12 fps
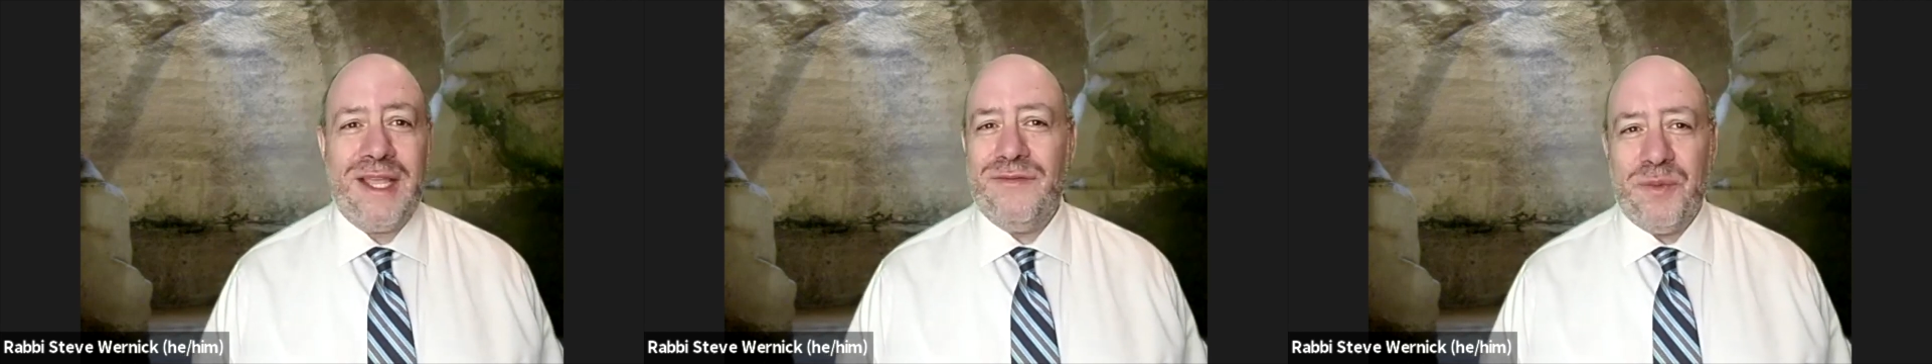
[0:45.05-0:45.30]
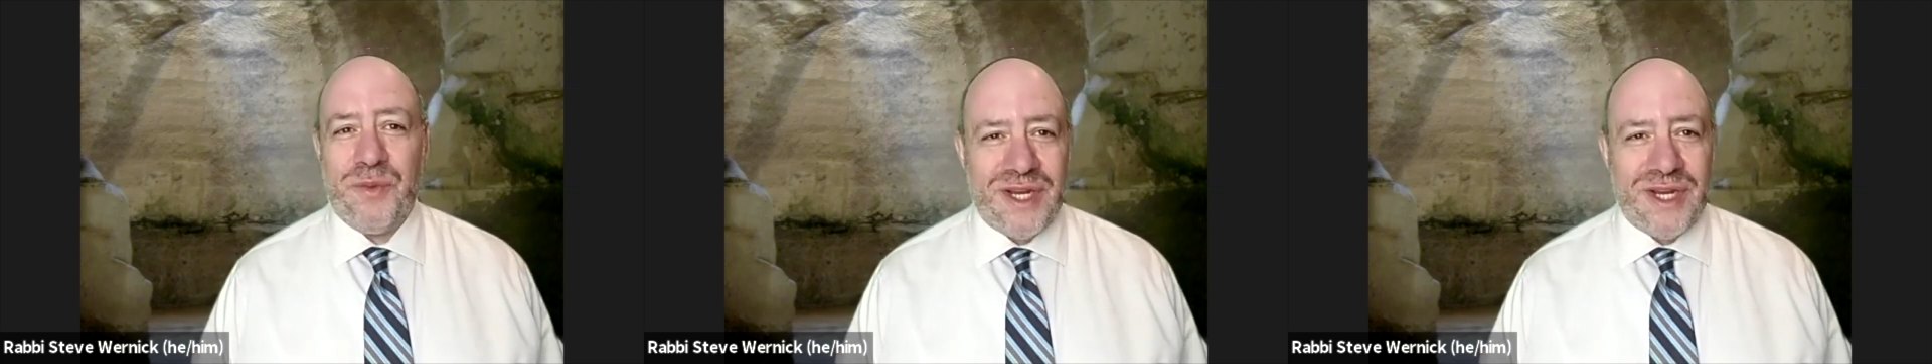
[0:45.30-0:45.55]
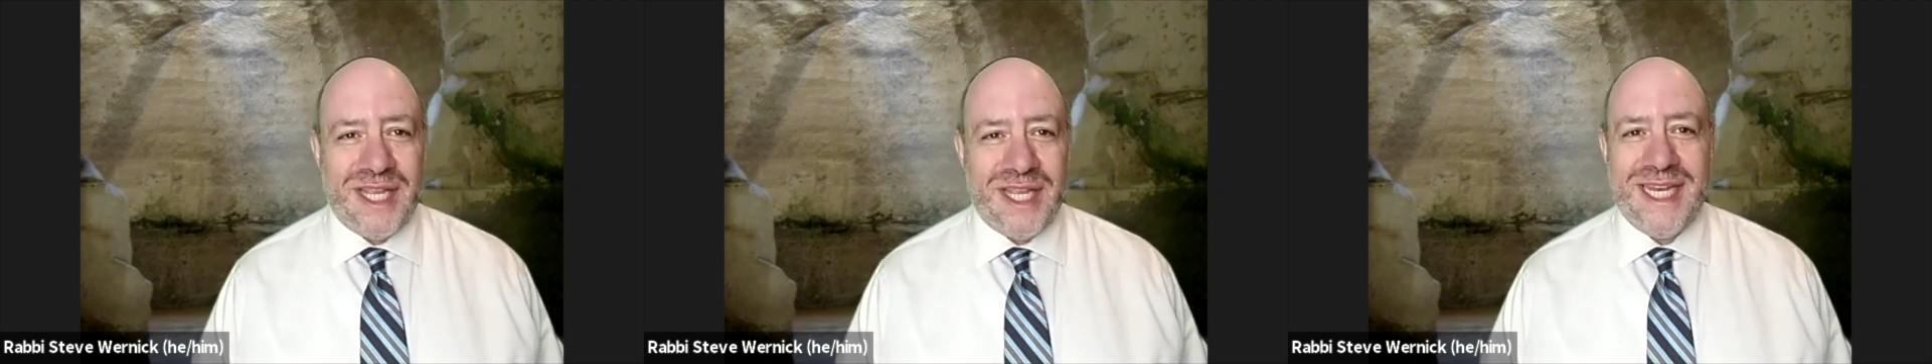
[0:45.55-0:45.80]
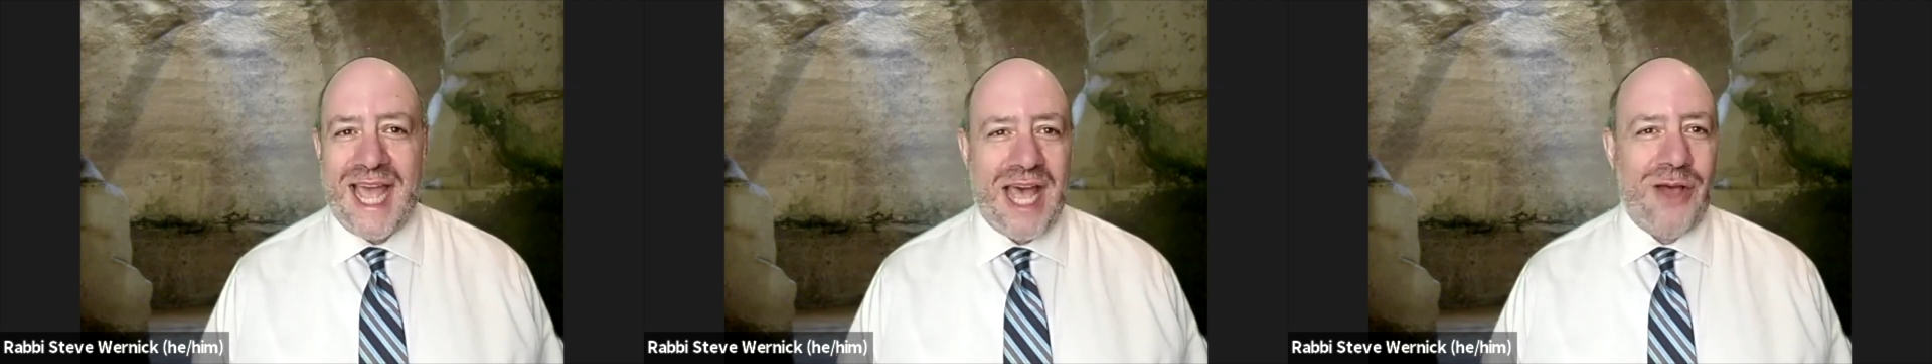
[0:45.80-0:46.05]
if they were
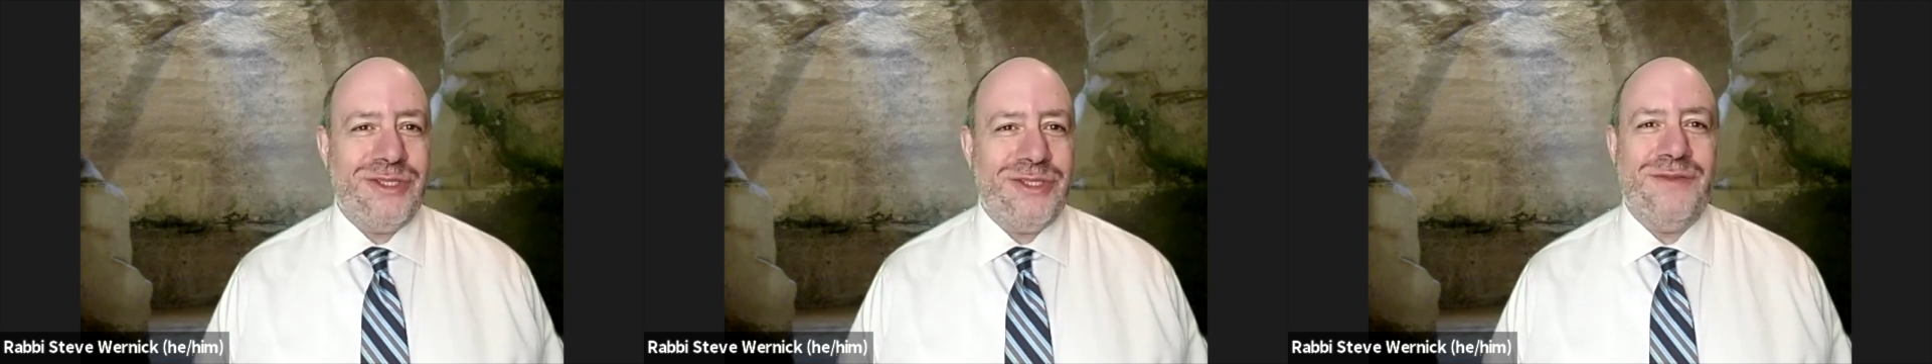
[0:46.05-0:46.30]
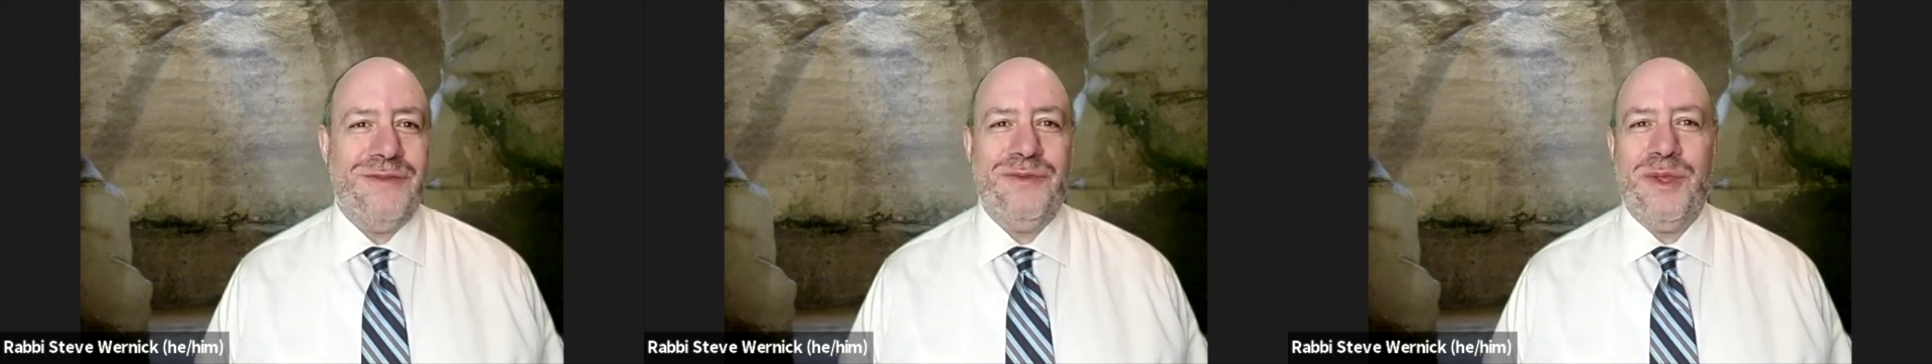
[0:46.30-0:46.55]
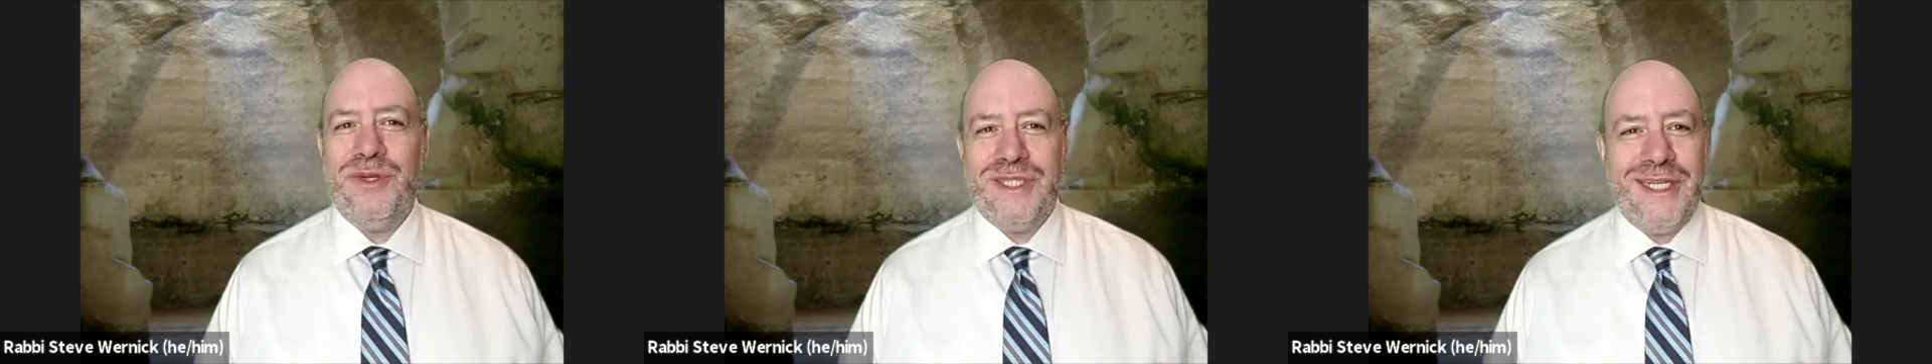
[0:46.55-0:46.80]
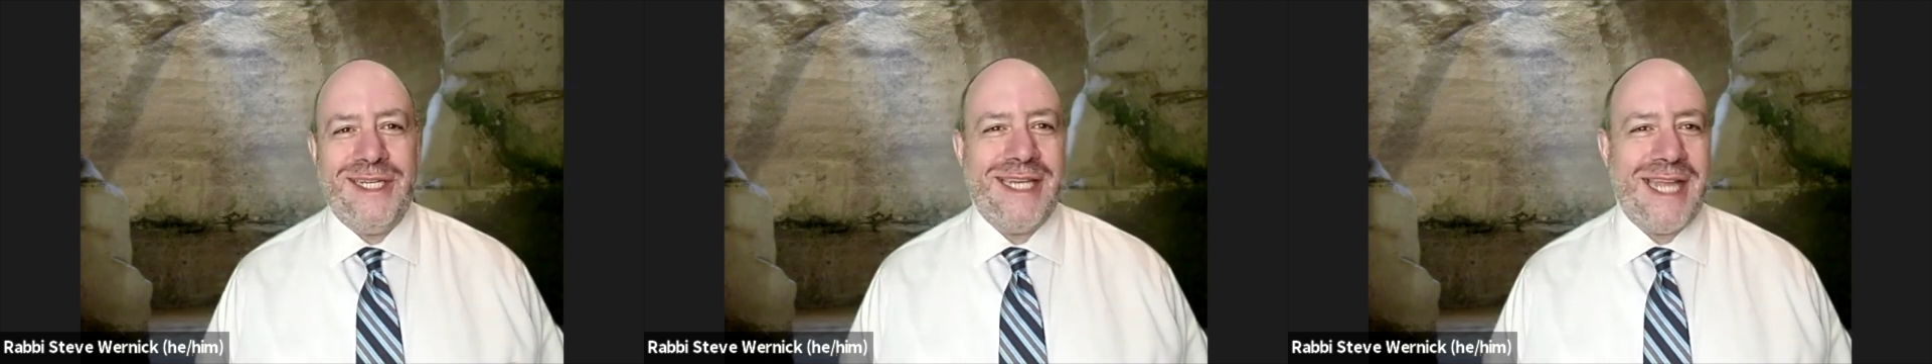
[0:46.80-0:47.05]
in a house, if they were
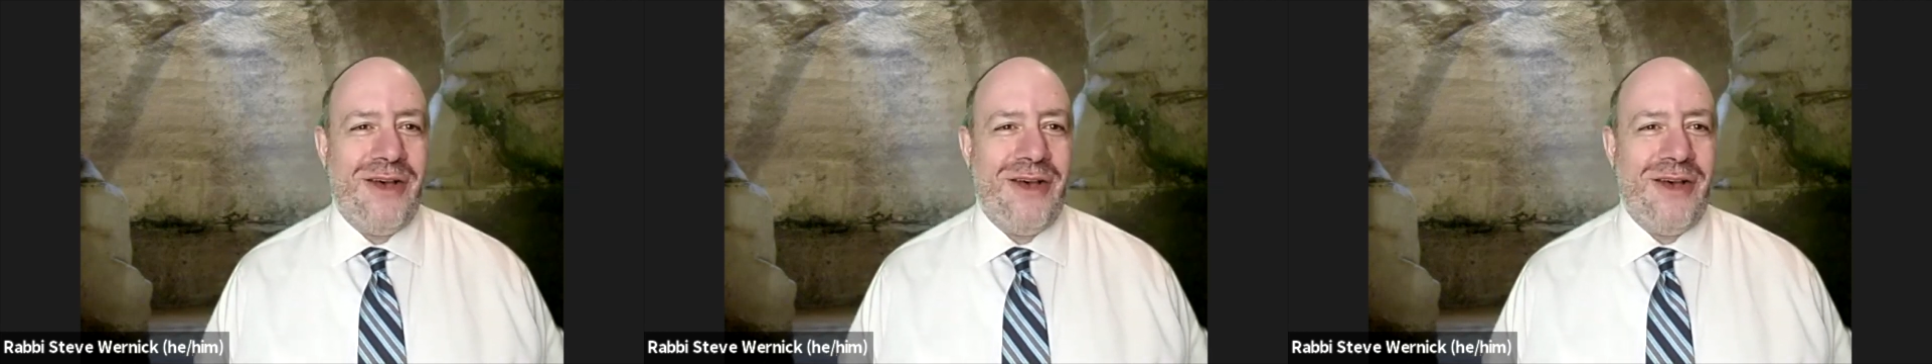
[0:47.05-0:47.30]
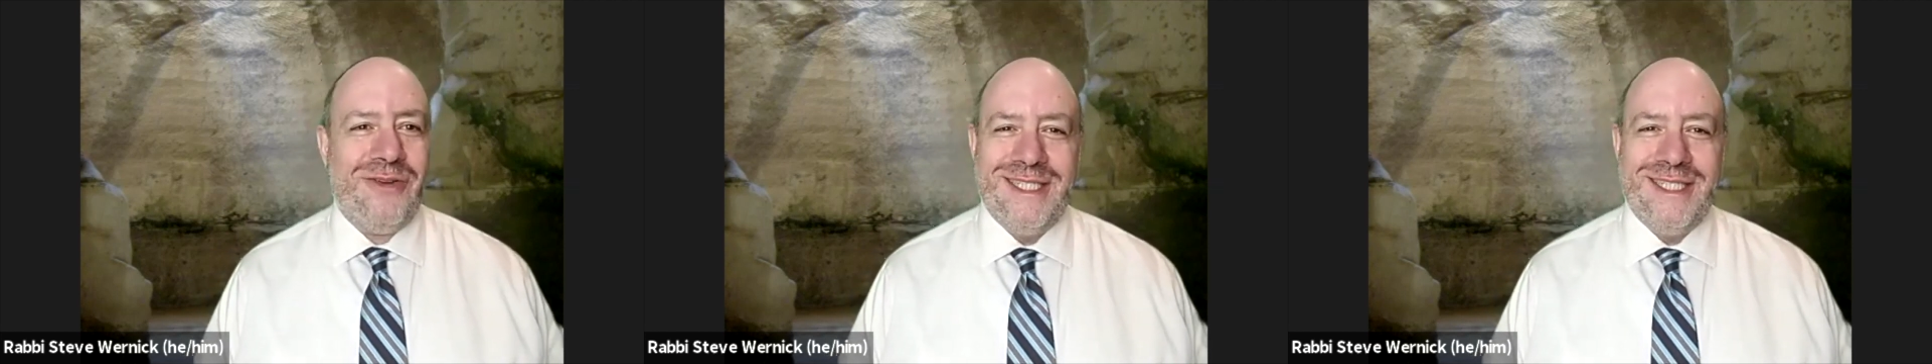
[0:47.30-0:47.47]
sitting down,